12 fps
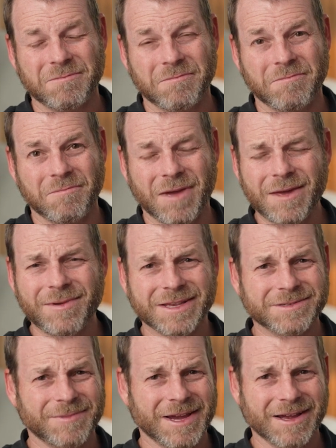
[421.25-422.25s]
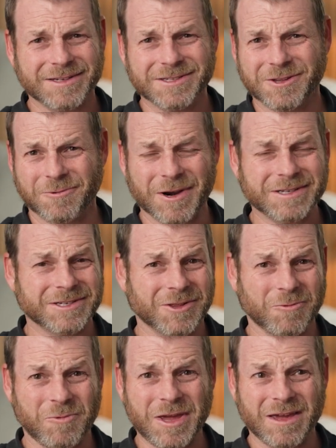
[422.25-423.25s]
Maybe it's because the rest of
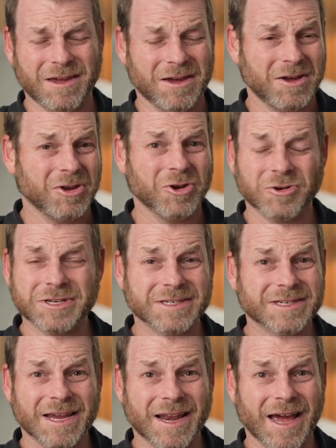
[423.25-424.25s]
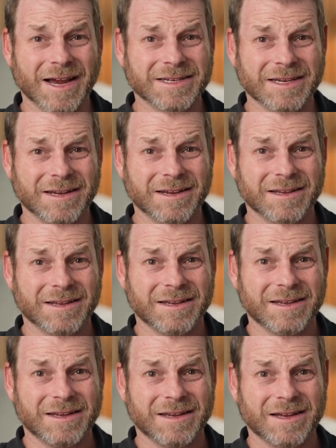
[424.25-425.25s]
the week you're disconnected.
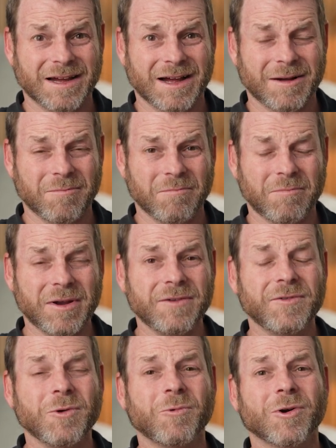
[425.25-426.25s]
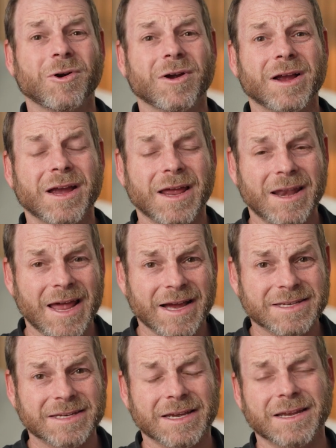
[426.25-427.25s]
But if you were
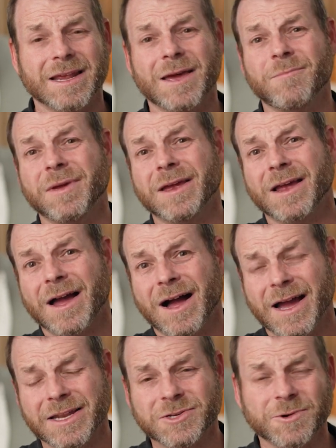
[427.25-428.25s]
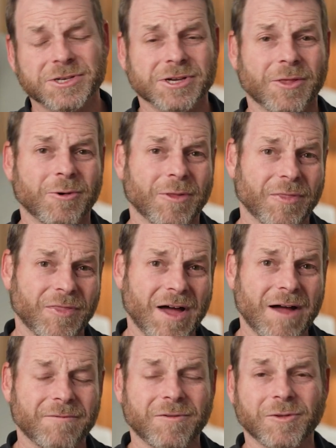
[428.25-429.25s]
connected and being kind to each other and
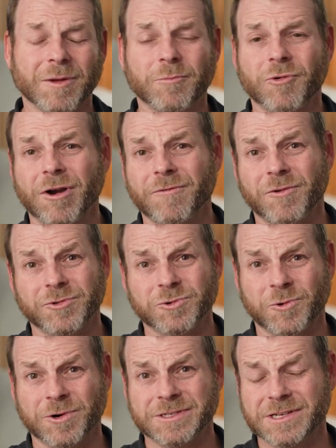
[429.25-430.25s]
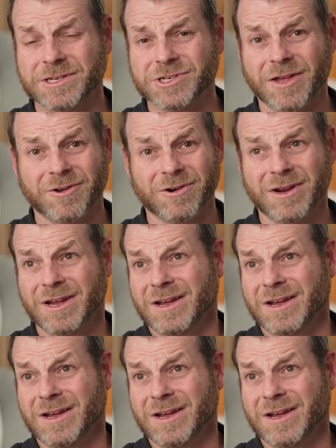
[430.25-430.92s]
thoughtful and prayerful towards each other,